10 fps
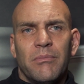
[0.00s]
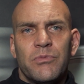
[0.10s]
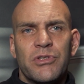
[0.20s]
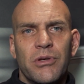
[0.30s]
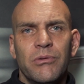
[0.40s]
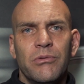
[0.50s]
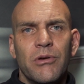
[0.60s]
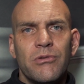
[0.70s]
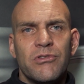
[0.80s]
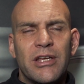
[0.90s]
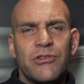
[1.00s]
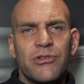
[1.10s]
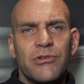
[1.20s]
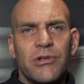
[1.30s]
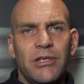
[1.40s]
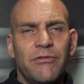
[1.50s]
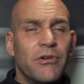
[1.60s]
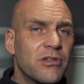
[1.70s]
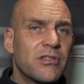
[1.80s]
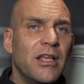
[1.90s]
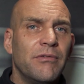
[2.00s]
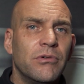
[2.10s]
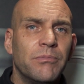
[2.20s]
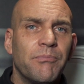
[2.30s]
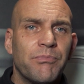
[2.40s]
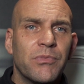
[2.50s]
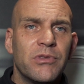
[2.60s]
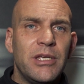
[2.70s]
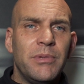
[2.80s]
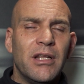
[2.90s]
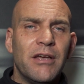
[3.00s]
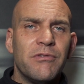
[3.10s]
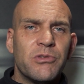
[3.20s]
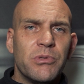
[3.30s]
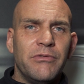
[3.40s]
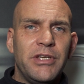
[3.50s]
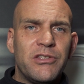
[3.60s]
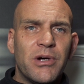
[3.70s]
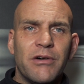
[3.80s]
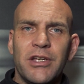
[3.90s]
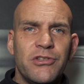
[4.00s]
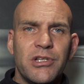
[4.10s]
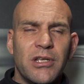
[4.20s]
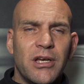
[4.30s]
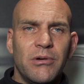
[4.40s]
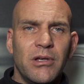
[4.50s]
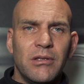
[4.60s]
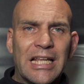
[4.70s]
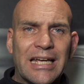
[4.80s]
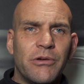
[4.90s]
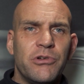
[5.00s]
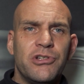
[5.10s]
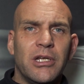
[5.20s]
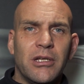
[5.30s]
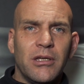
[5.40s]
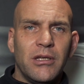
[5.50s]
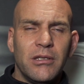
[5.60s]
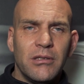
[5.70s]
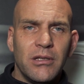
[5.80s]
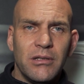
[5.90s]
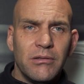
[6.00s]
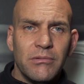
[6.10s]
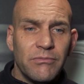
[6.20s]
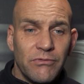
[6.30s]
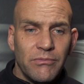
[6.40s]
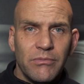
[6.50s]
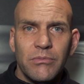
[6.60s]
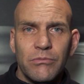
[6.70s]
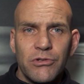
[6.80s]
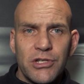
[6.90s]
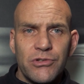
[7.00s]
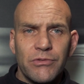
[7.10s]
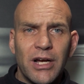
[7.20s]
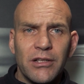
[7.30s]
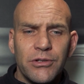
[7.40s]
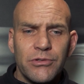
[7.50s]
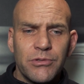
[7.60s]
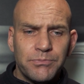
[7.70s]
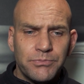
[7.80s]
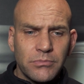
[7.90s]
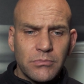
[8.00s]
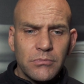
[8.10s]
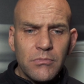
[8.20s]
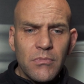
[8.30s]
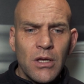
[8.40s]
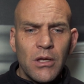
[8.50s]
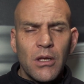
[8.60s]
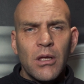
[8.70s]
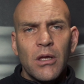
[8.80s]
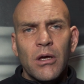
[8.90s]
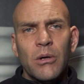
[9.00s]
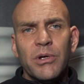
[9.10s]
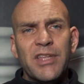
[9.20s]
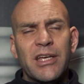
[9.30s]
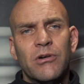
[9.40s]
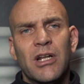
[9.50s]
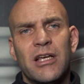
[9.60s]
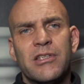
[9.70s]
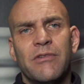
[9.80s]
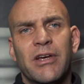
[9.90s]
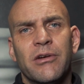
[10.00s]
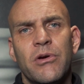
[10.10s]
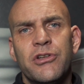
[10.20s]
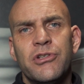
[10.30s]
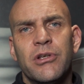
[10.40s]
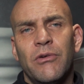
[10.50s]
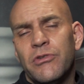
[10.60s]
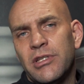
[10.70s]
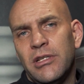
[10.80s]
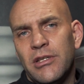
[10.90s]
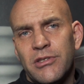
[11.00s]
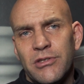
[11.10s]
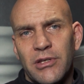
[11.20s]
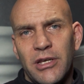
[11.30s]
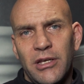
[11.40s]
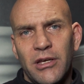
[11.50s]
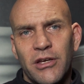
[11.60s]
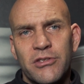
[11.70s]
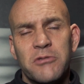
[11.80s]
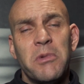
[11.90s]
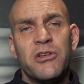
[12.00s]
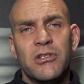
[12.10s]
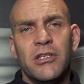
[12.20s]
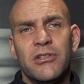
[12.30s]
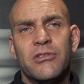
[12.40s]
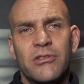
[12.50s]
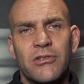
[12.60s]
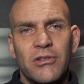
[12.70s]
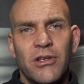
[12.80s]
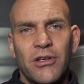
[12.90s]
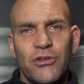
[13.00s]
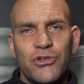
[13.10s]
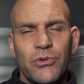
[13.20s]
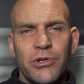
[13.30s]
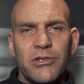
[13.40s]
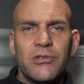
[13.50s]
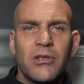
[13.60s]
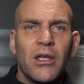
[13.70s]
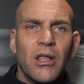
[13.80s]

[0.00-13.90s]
So those entry first level DB11s with a V12 engine now are languishing in residual values. We've then got classic Vanquish. Obviously this is a specialist's choice.